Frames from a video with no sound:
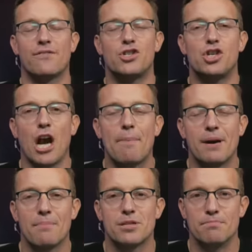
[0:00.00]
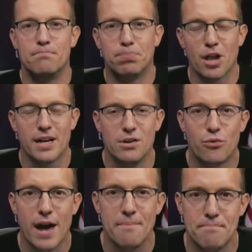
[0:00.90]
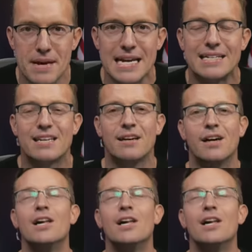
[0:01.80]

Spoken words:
of chopping up some bloody red meat,